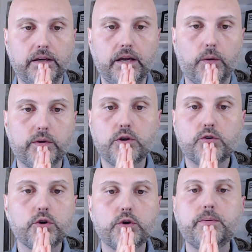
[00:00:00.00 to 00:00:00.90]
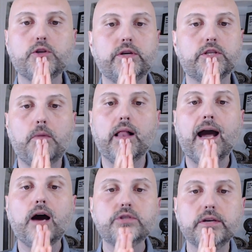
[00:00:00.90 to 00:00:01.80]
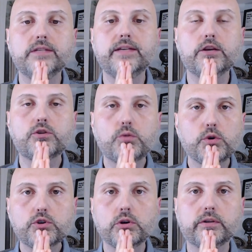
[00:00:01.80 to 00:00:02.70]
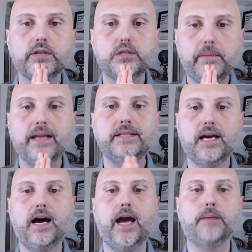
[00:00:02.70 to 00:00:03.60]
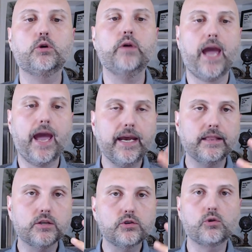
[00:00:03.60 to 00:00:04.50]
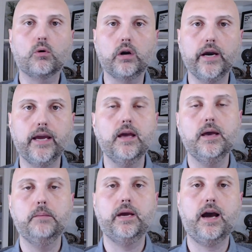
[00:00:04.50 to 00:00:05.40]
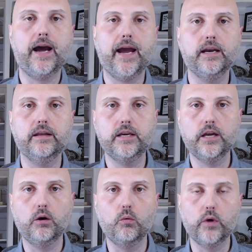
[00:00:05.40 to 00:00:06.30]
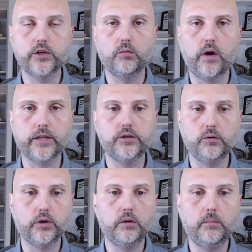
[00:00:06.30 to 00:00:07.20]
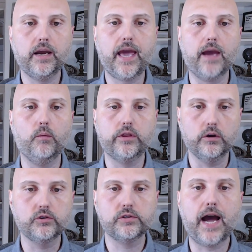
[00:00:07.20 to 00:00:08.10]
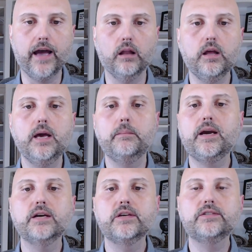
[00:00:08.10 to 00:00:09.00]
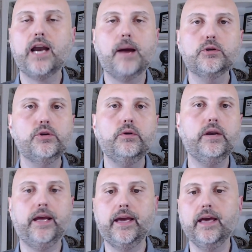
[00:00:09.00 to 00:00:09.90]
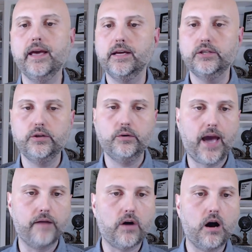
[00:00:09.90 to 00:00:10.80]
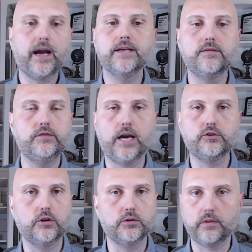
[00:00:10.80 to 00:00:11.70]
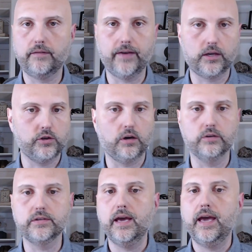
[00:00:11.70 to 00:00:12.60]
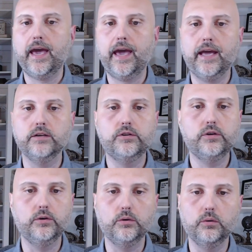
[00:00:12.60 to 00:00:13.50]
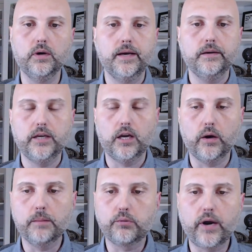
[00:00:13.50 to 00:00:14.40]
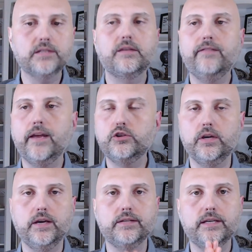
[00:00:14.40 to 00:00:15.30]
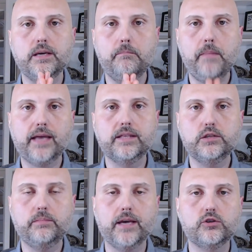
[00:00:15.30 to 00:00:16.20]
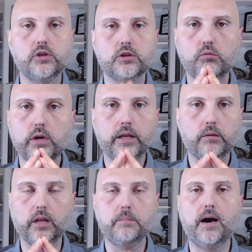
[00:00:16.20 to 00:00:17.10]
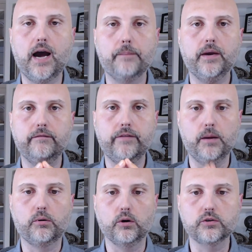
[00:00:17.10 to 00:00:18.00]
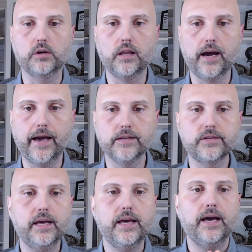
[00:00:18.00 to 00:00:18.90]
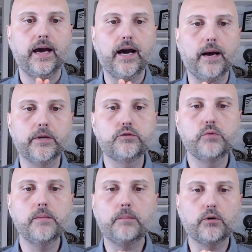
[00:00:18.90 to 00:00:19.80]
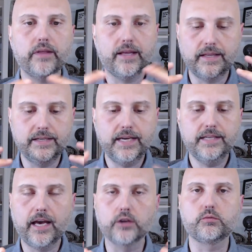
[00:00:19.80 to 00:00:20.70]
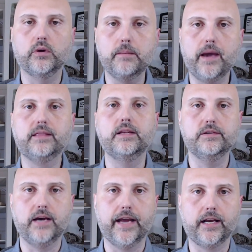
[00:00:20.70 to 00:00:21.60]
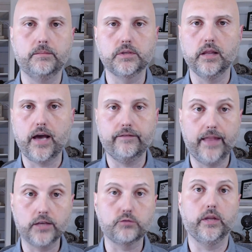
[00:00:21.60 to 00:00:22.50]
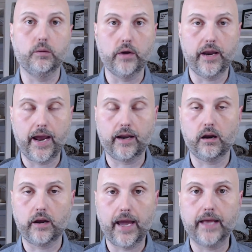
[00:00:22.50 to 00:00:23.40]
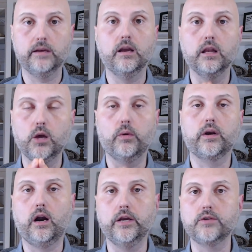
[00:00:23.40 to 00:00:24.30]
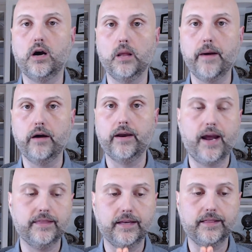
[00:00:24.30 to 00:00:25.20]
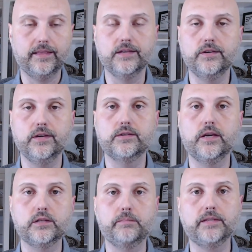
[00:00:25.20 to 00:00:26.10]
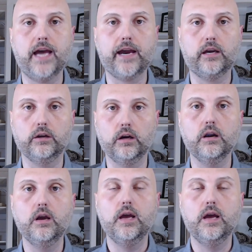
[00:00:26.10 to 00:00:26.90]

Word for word: you know it's so true especially in small houses that it's crucial to spend time creating the story behind you know what you want to communicate with your style because it's an opportunity to have all kinds of gestures with the fixtures and to you know embrace the finishes and to make the space really really pop and very personalized um, it's remember that the details really make the design come to life and that's really what anne, ann lowengart is all about and i think that this is a spectacular